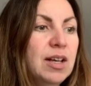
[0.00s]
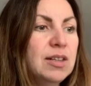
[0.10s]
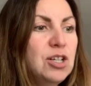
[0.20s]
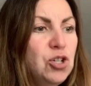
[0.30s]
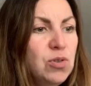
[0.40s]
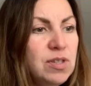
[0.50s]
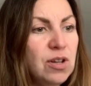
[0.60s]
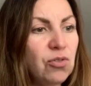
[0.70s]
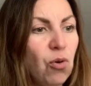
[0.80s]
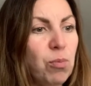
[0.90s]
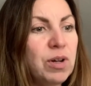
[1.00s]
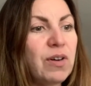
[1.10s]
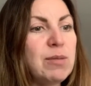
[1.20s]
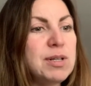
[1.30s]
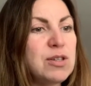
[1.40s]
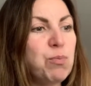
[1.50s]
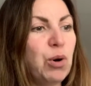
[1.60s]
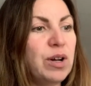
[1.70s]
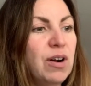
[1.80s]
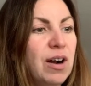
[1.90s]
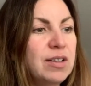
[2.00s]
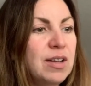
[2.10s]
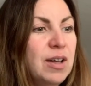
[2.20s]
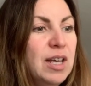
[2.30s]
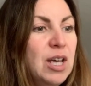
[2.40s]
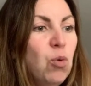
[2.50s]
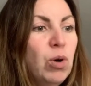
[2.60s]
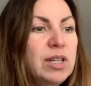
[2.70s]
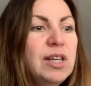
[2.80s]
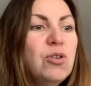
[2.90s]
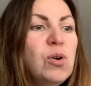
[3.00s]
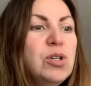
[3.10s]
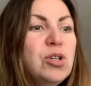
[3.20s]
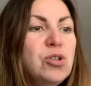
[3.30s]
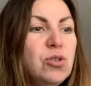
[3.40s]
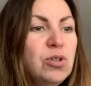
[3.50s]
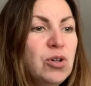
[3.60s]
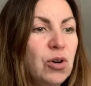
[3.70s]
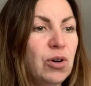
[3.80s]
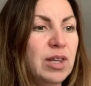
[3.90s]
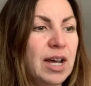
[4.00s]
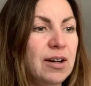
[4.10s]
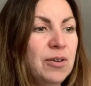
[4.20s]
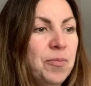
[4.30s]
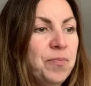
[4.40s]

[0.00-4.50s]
The juicing room, cried Mrs. Beauregard. What are they going to do to her there?